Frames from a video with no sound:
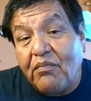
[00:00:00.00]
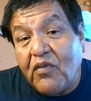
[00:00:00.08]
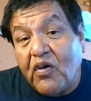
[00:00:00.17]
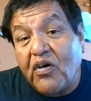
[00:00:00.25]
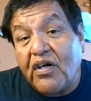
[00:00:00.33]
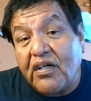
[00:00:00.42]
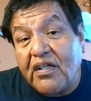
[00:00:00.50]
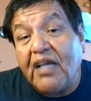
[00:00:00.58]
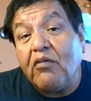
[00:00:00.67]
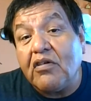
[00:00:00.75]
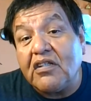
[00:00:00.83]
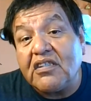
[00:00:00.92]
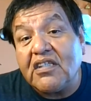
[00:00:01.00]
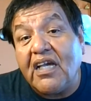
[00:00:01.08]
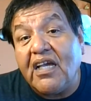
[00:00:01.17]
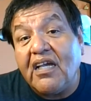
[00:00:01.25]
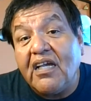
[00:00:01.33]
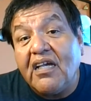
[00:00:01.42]
Or they would
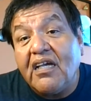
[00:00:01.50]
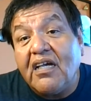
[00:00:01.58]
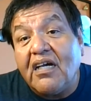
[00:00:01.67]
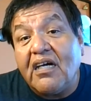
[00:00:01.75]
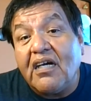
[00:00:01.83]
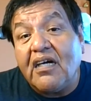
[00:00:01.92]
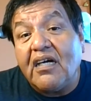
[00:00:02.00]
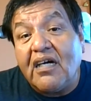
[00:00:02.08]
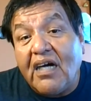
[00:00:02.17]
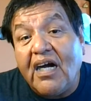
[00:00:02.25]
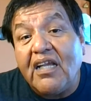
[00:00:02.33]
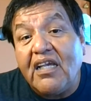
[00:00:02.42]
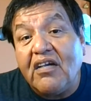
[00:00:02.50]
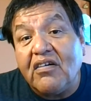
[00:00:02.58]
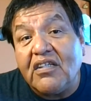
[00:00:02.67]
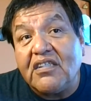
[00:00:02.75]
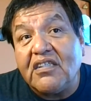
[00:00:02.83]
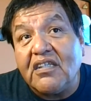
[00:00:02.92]
say, Anya
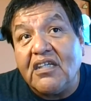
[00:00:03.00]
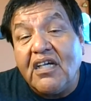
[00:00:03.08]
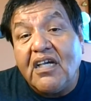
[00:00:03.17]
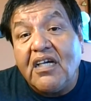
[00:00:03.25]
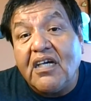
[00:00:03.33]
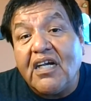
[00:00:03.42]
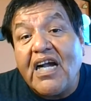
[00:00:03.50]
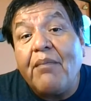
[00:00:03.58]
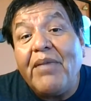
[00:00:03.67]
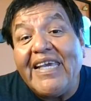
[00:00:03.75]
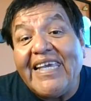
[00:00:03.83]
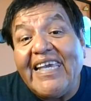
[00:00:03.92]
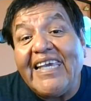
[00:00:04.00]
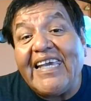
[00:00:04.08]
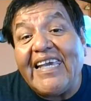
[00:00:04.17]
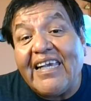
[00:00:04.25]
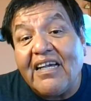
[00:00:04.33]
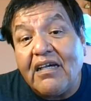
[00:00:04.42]
would to game
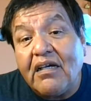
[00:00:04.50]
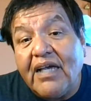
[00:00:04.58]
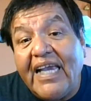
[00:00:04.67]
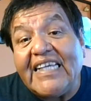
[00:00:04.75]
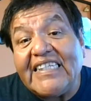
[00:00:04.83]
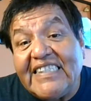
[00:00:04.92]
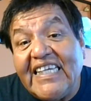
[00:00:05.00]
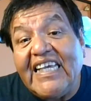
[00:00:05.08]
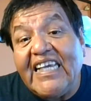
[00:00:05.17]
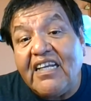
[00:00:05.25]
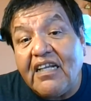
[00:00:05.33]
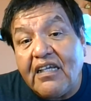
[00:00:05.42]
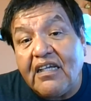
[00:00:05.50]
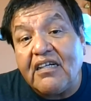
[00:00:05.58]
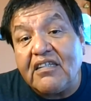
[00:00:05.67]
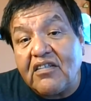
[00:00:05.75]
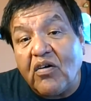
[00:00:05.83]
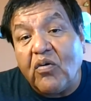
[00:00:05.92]
gigik, 18
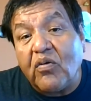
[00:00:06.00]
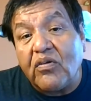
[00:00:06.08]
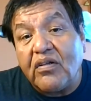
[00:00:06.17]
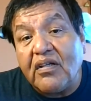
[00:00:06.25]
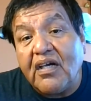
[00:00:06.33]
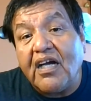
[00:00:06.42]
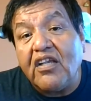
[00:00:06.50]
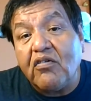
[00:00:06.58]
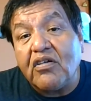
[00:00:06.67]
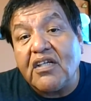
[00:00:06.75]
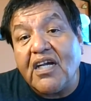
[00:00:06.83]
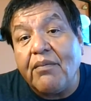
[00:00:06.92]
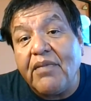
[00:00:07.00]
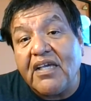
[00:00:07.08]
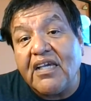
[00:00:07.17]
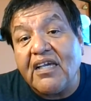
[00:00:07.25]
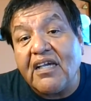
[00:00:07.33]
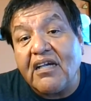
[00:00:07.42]
years old. Anya would game
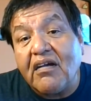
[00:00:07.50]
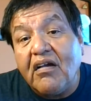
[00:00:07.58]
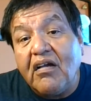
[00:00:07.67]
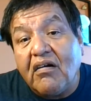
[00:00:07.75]
gigik.